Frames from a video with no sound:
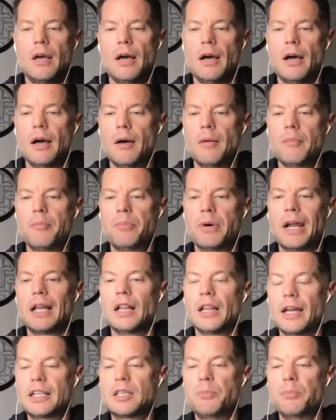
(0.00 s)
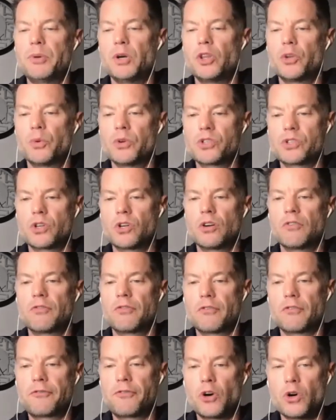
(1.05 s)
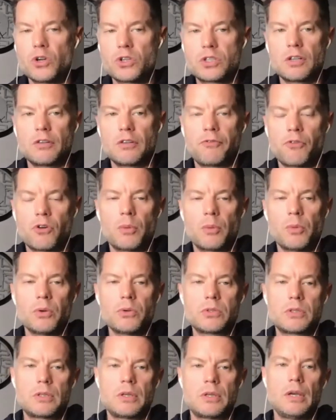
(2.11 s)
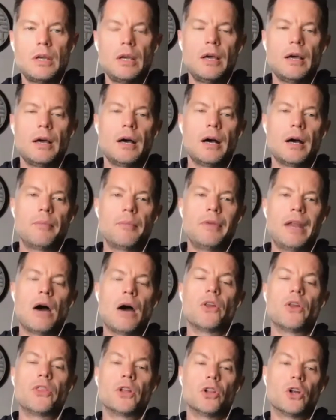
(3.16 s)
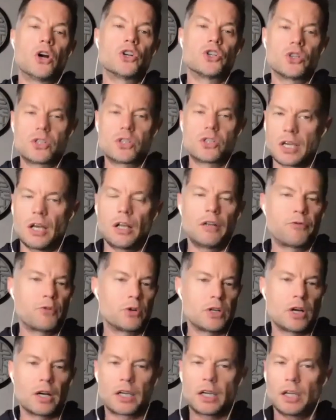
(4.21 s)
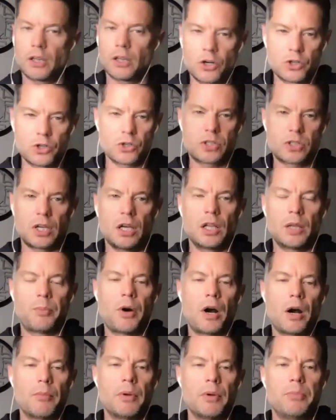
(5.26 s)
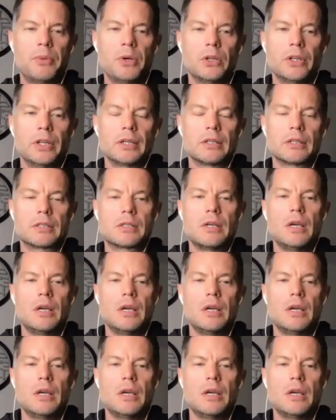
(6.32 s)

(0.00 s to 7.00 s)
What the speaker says: But I like to build the reserve first and foremost. Now on the larger scale, if we're talking larger scale apartment buildings,